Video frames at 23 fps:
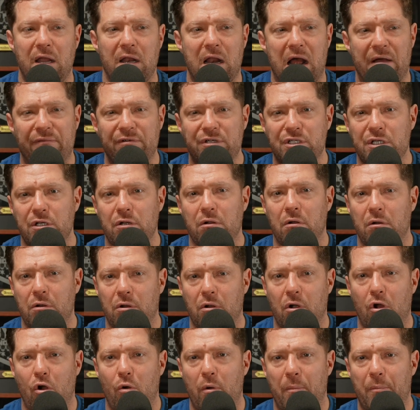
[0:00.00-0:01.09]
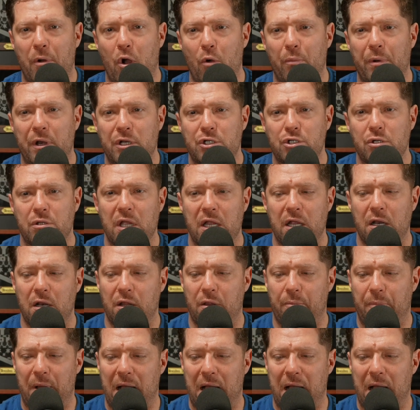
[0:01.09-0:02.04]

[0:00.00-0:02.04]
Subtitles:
And obviously I'm hoping that you're thinking of the